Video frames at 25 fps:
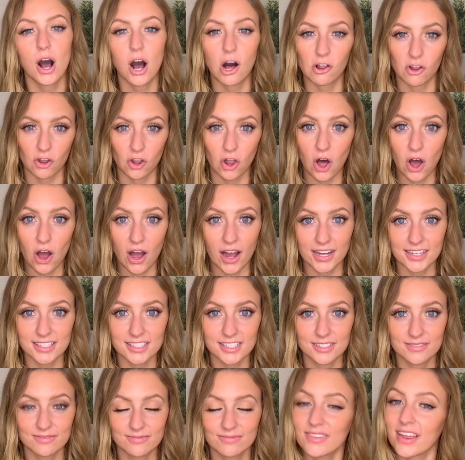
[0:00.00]
lot,
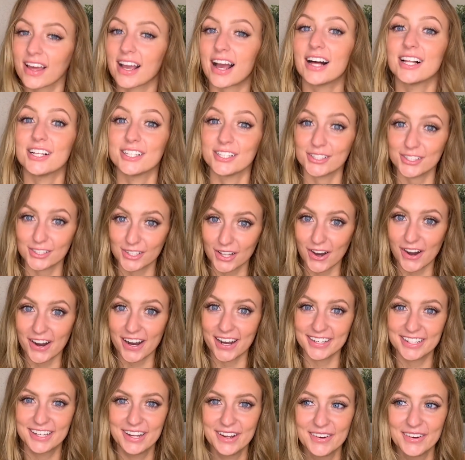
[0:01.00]
like a lot.